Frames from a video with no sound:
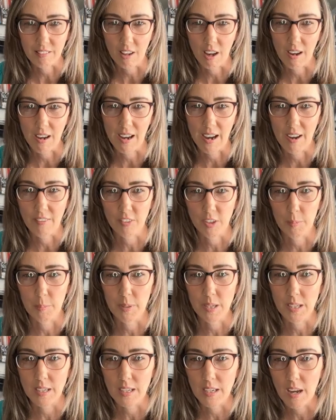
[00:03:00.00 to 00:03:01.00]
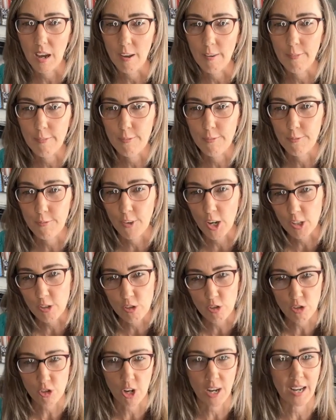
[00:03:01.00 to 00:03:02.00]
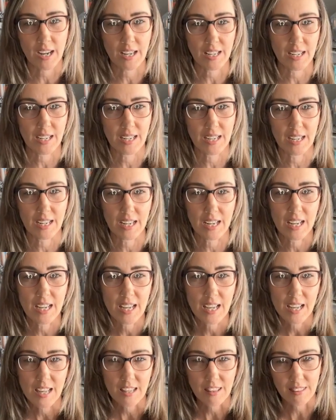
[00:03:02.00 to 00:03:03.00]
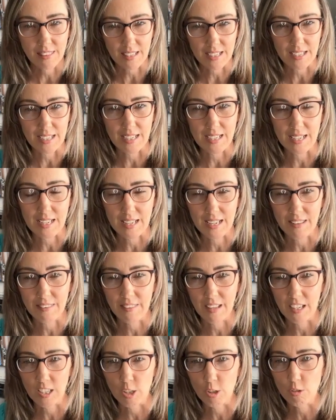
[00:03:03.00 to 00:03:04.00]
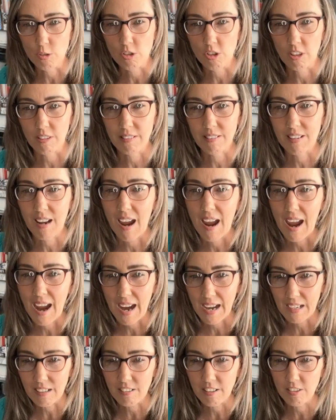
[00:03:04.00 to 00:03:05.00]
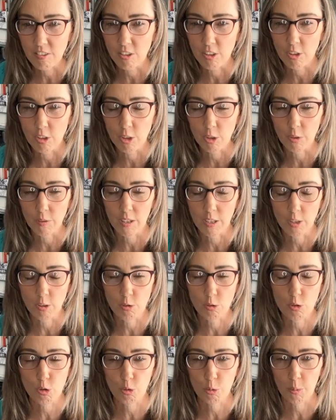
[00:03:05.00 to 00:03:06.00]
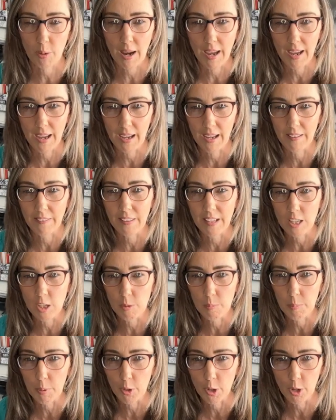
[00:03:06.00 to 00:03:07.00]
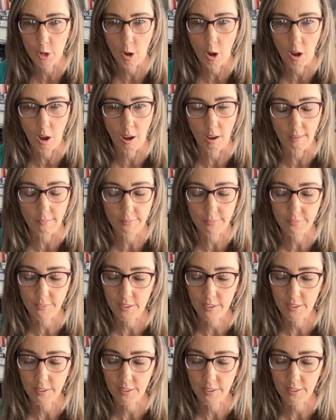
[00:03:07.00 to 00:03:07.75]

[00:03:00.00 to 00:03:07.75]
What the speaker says: not have to be a frustrating thing that you just hate to do, that you dread, that you put off.